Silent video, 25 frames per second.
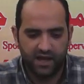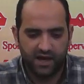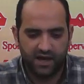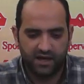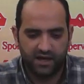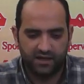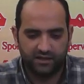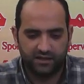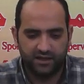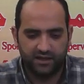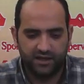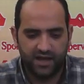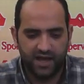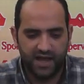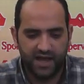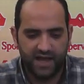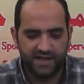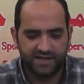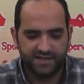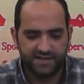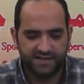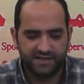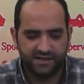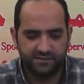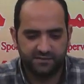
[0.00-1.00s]
allah
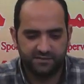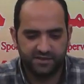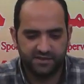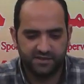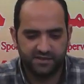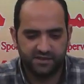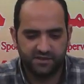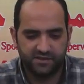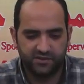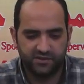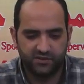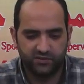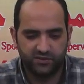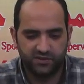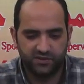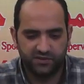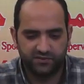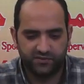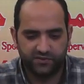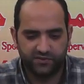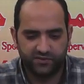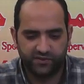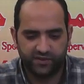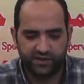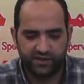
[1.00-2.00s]
has substituted
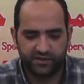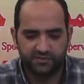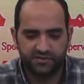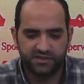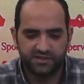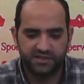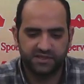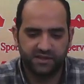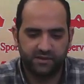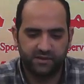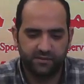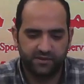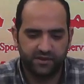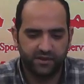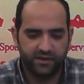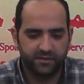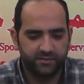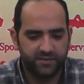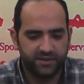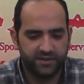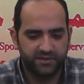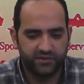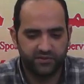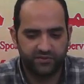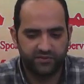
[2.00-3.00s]
for them something
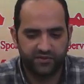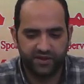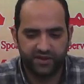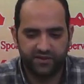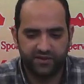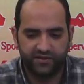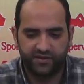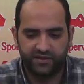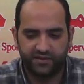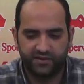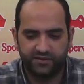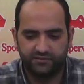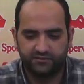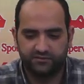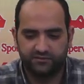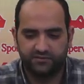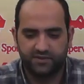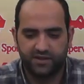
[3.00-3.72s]
better than them